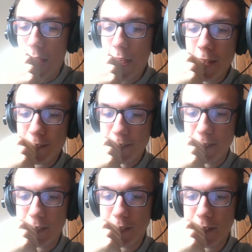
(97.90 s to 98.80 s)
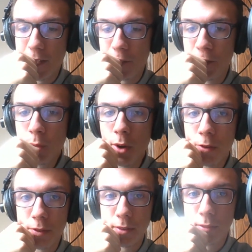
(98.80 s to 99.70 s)
And a few more
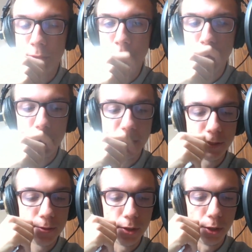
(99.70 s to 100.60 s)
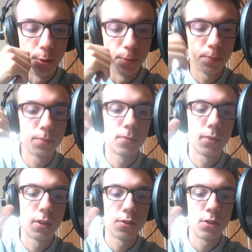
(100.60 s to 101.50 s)
things for you.
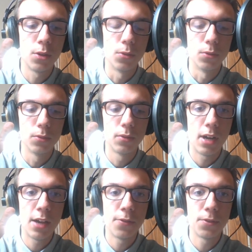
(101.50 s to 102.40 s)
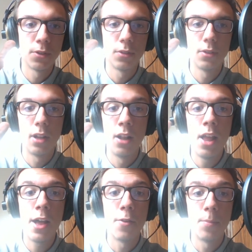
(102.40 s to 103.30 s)
So I have a
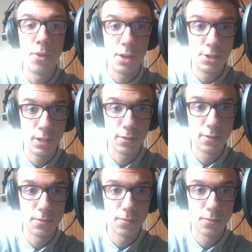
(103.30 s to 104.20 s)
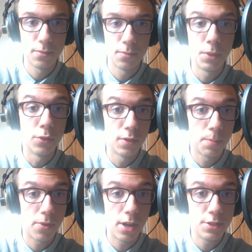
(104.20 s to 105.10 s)
lot of projects, music
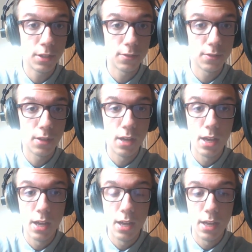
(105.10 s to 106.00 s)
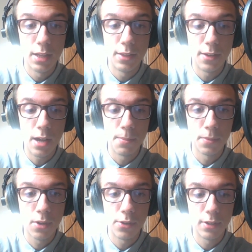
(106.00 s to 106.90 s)
projects, that I'm
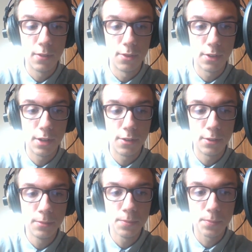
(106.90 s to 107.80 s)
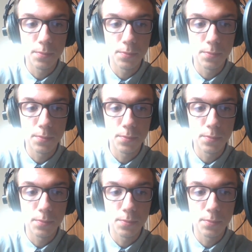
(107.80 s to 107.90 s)
currently working on.